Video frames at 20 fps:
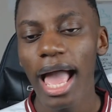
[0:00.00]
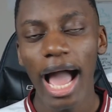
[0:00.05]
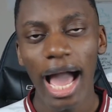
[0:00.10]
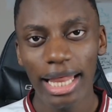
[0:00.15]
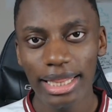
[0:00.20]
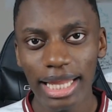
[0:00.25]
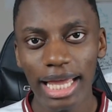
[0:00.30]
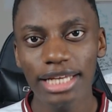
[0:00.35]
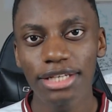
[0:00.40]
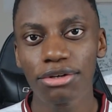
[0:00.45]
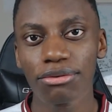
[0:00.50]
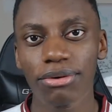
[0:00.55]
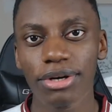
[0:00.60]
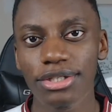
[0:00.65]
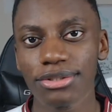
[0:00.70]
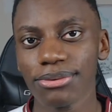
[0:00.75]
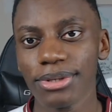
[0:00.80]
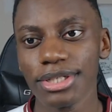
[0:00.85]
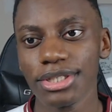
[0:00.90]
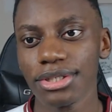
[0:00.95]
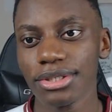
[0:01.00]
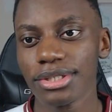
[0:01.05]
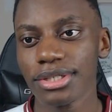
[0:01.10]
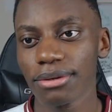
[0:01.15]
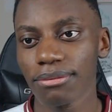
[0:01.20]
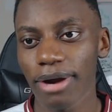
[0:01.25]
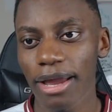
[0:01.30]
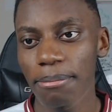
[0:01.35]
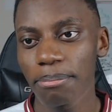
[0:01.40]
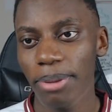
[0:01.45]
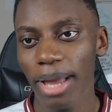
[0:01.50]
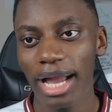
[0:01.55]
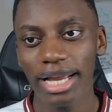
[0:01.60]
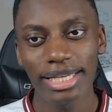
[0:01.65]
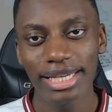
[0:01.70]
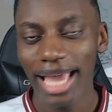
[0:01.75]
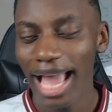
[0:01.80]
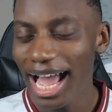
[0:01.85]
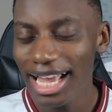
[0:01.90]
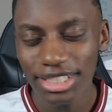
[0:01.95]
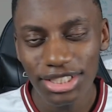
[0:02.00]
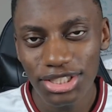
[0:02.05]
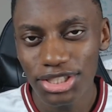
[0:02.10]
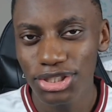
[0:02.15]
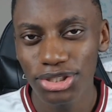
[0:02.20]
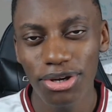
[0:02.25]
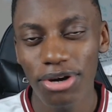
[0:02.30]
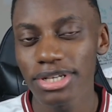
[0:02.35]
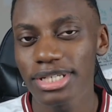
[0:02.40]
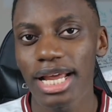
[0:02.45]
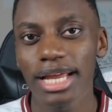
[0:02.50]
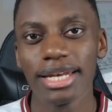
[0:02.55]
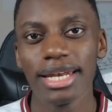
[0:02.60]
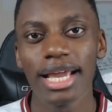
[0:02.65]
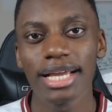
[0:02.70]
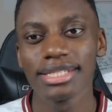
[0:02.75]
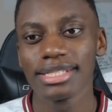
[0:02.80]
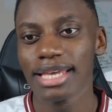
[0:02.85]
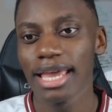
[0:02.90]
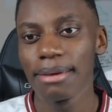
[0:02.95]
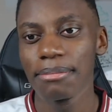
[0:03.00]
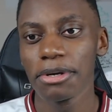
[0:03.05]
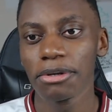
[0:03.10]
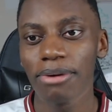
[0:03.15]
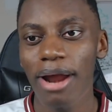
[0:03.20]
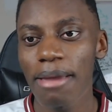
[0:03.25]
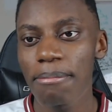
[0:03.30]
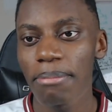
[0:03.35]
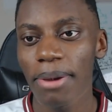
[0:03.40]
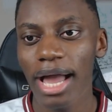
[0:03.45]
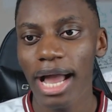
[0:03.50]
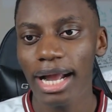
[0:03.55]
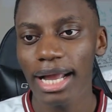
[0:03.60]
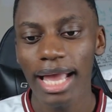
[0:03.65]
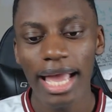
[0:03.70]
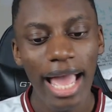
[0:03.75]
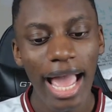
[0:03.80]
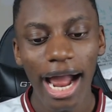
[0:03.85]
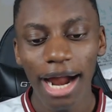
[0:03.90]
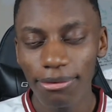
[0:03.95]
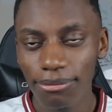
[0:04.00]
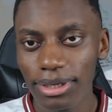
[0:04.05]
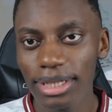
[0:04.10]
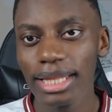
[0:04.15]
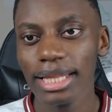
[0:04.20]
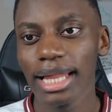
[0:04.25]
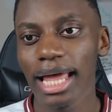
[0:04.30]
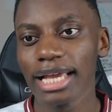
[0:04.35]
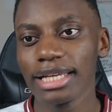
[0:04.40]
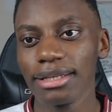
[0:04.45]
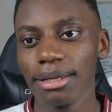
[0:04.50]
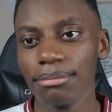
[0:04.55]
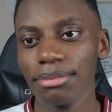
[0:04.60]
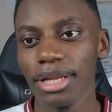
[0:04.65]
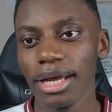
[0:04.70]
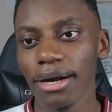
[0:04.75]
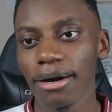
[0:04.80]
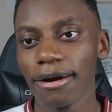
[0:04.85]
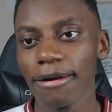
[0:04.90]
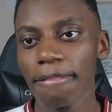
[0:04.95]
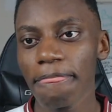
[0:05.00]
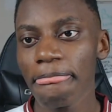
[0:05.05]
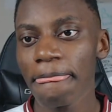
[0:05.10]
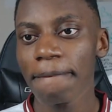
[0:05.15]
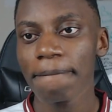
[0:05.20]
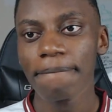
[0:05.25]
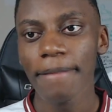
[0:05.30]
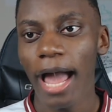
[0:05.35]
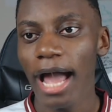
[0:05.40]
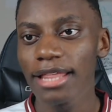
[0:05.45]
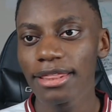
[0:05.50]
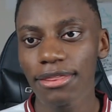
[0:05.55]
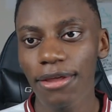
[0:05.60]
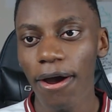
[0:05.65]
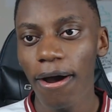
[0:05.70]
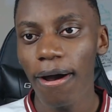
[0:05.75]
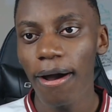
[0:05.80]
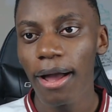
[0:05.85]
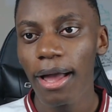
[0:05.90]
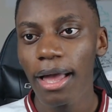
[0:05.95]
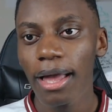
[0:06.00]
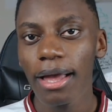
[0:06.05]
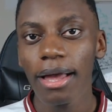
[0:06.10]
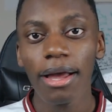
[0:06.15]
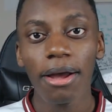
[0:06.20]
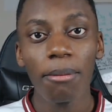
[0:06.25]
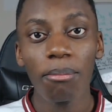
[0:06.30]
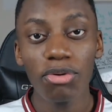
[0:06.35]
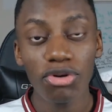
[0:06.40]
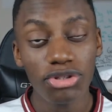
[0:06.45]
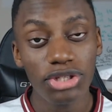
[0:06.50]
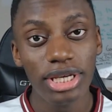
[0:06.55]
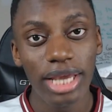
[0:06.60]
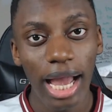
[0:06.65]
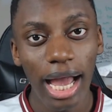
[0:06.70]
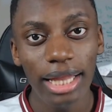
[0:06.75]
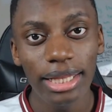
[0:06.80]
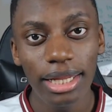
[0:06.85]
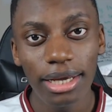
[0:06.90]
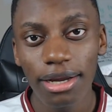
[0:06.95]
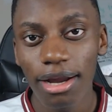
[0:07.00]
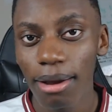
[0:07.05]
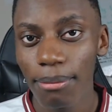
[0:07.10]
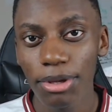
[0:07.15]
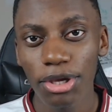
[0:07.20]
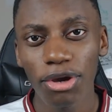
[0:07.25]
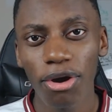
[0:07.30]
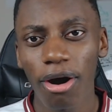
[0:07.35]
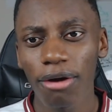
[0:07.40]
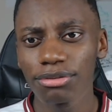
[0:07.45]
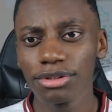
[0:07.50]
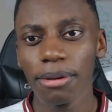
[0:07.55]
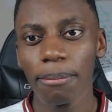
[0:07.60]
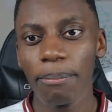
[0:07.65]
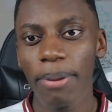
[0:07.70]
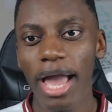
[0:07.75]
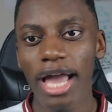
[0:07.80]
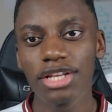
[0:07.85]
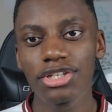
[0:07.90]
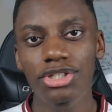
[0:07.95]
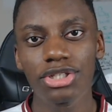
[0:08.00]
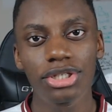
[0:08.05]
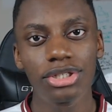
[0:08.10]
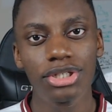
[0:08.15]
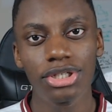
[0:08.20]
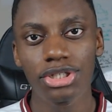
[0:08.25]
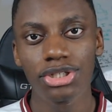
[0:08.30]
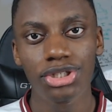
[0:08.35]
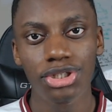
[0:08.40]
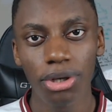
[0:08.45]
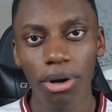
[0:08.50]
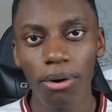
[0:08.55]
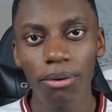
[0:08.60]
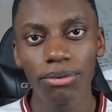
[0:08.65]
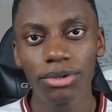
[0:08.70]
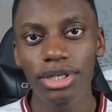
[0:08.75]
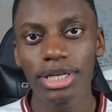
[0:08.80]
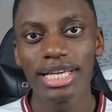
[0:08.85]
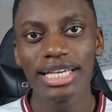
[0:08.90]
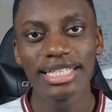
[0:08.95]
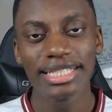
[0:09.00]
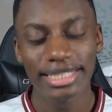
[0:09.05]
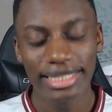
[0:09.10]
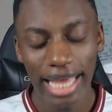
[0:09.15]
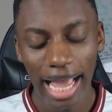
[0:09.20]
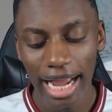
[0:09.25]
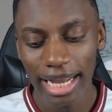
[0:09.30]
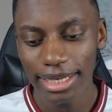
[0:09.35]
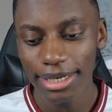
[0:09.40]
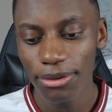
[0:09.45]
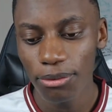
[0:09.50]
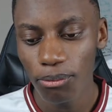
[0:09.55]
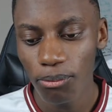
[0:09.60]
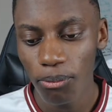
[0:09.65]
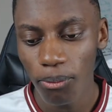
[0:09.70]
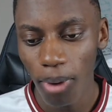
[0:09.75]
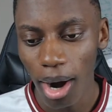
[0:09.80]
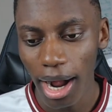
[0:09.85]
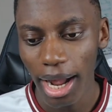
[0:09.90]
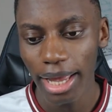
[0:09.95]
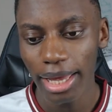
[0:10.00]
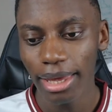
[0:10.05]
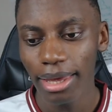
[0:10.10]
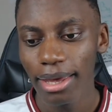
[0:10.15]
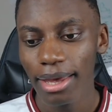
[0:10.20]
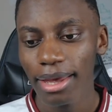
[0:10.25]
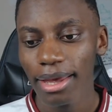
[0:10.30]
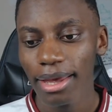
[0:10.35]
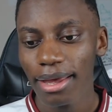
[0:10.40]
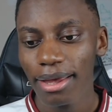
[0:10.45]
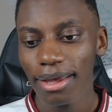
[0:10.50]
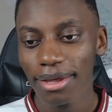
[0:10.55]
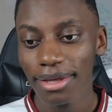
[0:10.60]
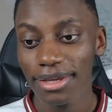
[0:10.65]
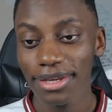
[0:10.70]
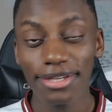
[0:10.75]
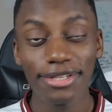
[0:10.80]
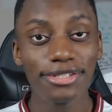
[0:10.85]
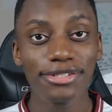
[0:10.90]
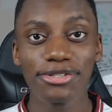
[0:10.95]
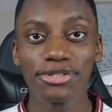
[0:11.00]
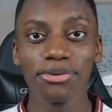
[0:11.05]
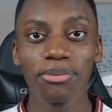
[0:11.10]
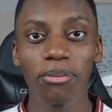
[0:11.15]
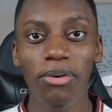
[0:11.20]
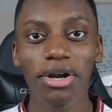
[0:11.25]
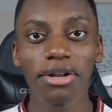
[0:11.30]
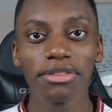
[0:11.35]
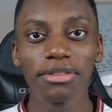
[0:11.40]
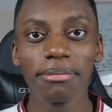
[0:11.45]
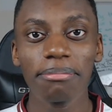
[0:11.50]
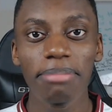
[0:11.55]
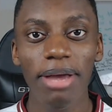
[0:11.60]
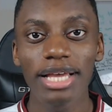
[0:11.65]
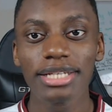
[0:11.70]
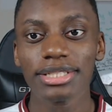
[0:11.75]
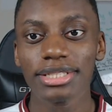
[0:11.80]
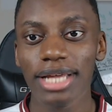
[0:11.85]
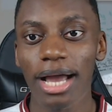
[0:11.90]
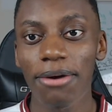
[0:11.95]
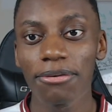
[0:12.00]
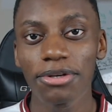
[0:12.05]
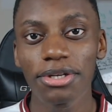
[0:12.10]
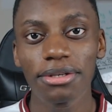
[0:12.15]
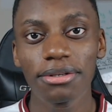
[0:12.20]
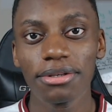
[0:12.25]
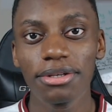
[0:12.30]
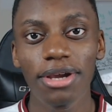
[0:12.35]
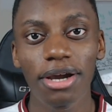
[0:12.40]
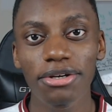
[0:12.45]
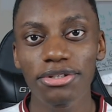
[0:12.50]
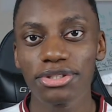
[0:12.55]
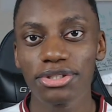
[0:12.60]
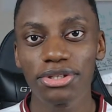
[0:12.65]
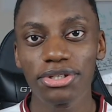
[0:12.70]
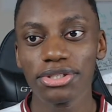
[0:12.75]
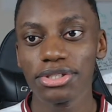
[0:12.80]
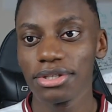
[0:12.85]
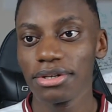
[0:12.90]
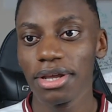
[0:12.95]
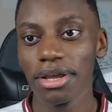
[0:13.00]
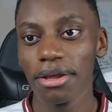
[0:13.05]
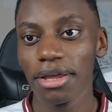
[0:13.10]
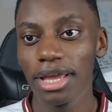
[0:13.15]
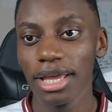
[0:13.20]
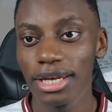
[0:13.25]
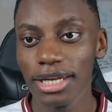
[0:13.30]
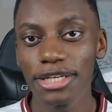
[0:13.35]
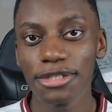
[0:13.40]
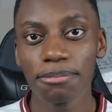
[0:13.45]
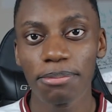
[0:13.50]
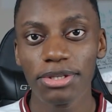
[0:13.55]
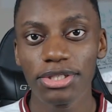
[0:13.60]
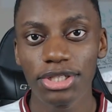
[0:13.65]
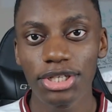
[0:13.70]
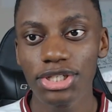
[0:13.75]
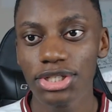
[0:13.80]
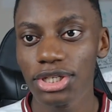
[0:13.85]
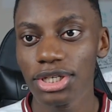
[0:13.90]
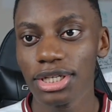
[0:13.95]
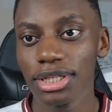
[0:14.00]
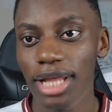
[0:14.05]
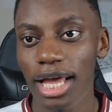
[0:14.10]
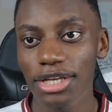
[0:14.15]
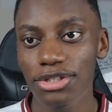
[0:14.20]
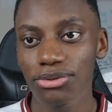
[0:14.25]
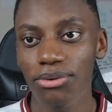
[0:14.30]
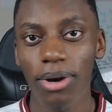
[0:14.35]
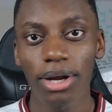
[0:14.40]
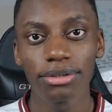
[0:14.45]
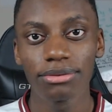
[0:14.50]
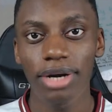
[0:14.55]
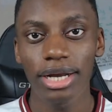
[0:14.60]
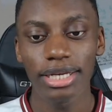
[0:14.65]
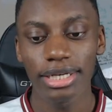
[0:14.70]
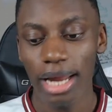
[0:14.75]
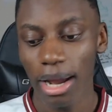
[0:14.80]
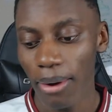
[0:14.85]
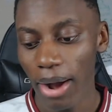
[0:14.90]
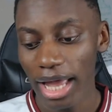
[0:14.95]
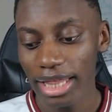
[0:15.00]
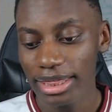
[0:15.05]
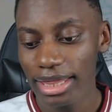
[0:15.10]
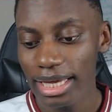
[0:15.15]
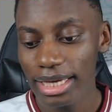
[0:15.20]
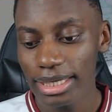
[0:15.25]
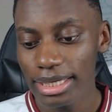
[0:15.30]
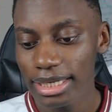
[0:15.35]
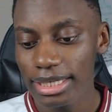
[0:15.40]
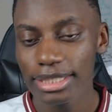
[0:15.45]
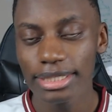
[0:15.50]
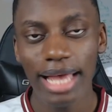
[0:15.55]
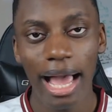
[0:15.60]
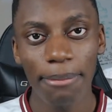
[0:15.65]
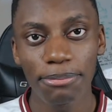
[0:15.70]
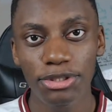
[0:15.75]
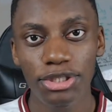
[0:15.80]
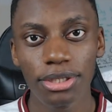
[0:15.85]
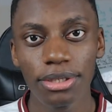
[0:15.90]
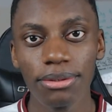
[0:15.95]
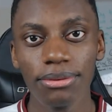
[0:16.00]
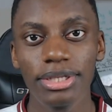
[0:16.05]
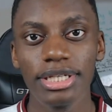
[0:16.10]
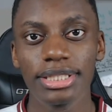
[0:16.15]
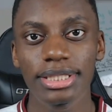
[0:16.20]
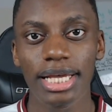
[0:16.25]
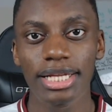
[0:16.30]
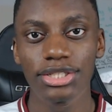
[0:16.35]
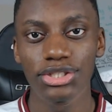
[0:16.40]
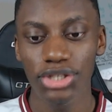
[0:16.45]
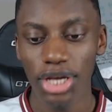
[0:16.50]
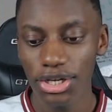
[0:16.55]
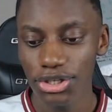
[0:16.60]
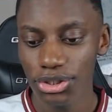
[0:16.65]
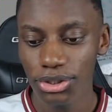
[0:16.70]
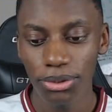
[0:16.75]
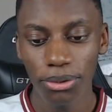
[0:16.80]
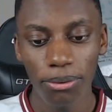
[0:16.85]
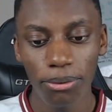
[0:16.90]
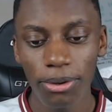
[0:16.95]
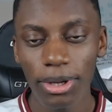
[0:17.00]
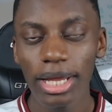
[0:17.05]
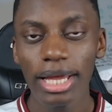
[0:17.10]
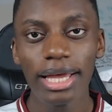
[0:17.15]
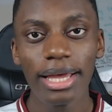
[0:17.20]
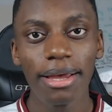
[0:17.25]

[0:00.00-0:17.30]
I liked Chris Richards at right back. He has to start that next game at right back. I really liked him there. I thought Musiala coming off the bench just showed exactly why he's one of the best touted youngsters in his position in that squad right now. I think he's absolutely sensational.